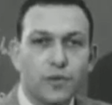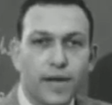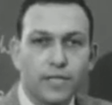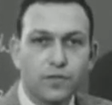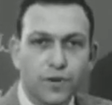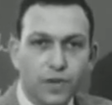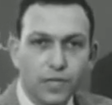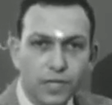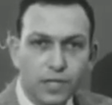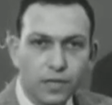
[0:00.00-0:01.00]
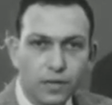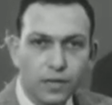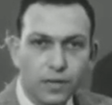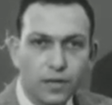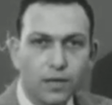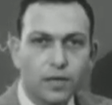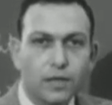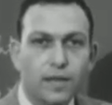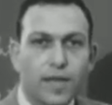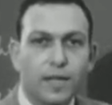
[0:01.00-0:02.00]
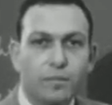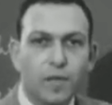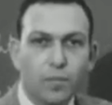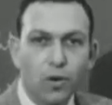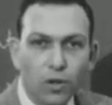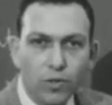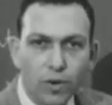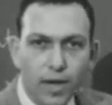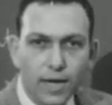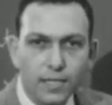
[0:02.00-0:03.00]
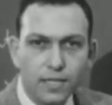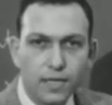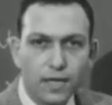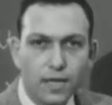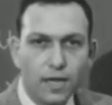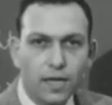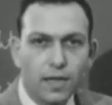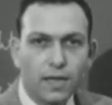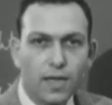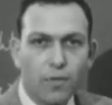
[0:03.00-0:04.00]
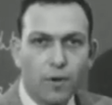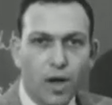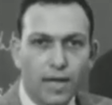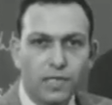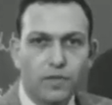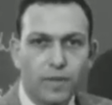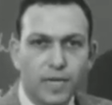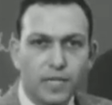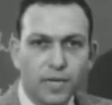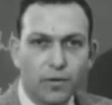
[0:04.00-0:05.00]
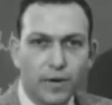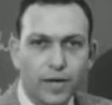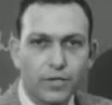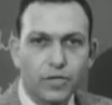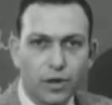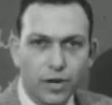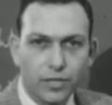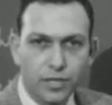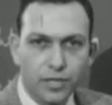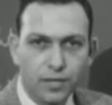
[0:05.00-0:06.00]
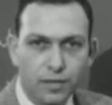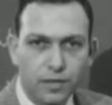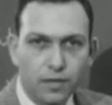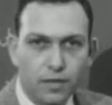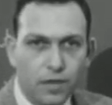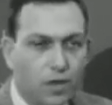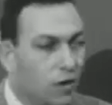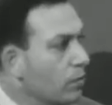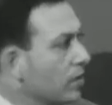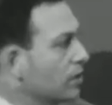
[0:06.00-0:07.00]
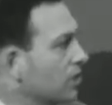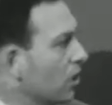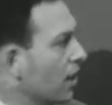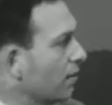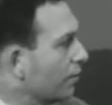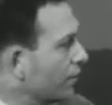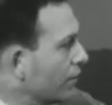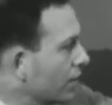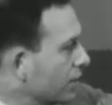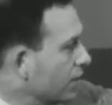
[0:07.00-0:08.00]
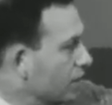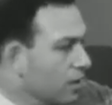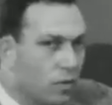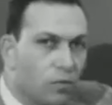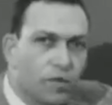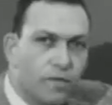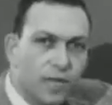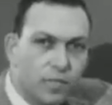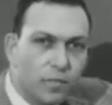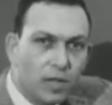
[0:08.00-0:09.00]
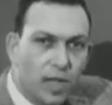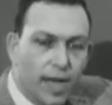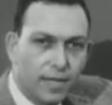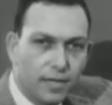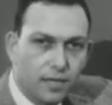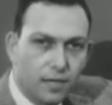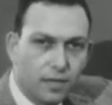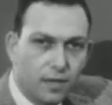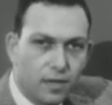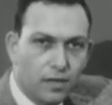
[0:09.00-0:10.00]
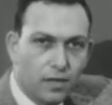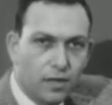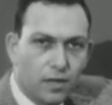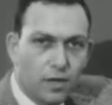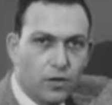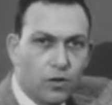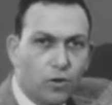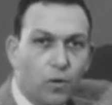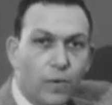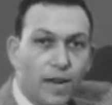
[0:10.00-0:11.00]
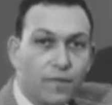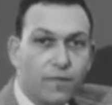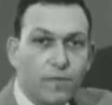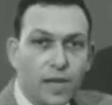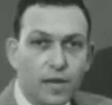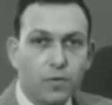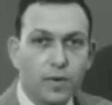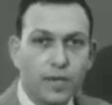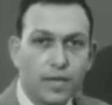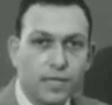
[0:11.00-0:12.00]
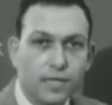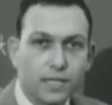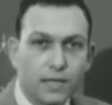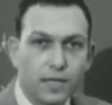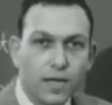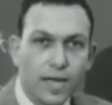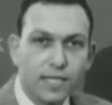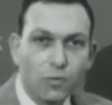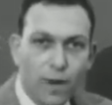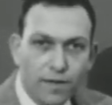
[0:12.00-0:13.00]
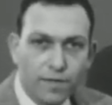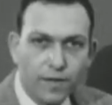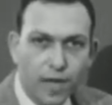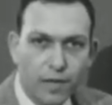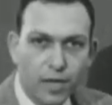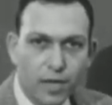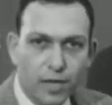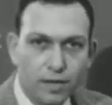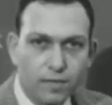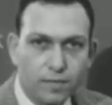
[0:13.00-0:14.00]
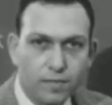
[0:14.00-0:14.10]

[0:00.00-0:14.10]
are transverse, that they can be polarized, and that they arise from accelerated charges. We'll start first with visible light. You're already familiar with this as a wave phenomenon.